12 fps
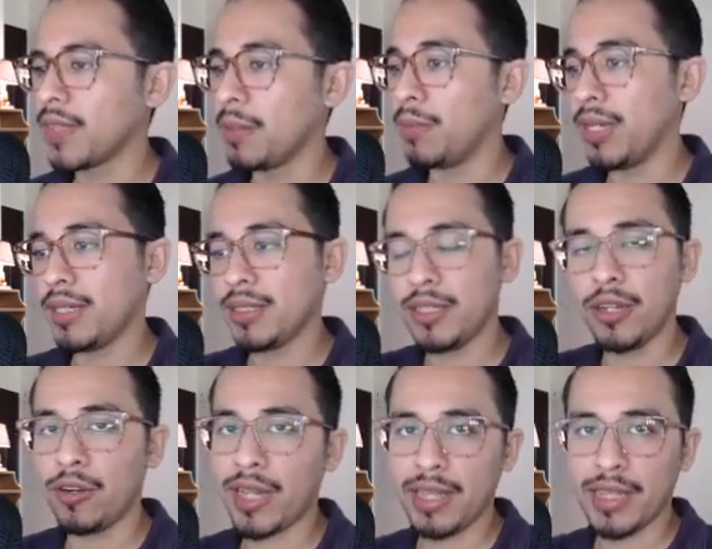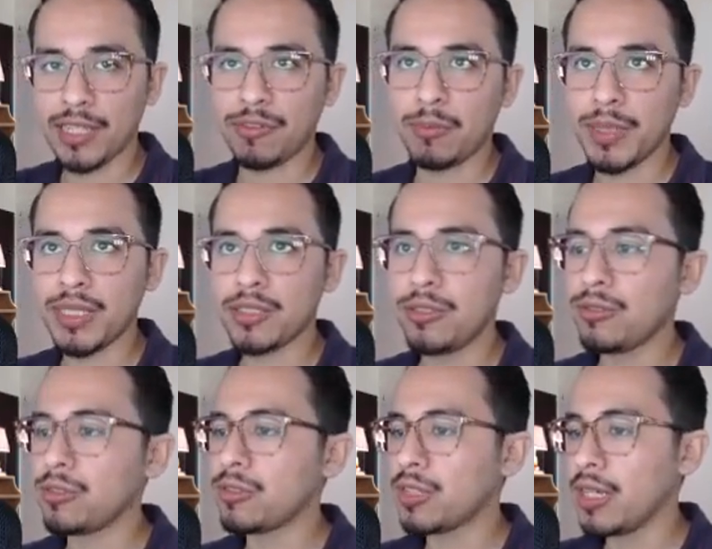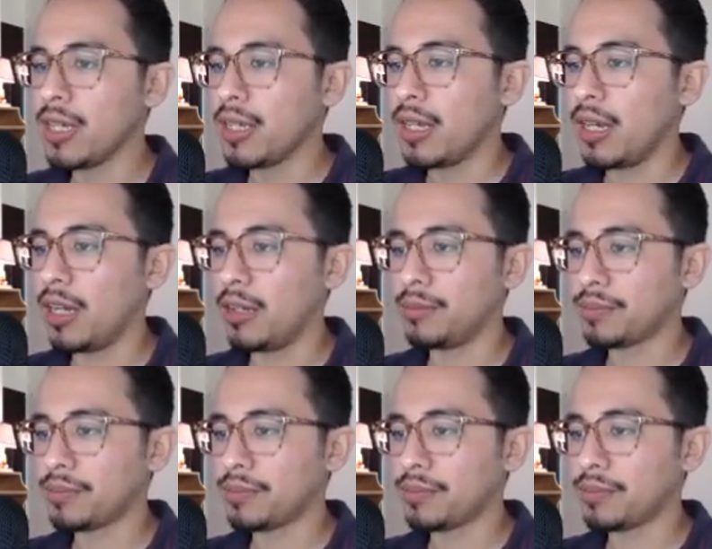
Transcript: But you know, again, that's for business users, um,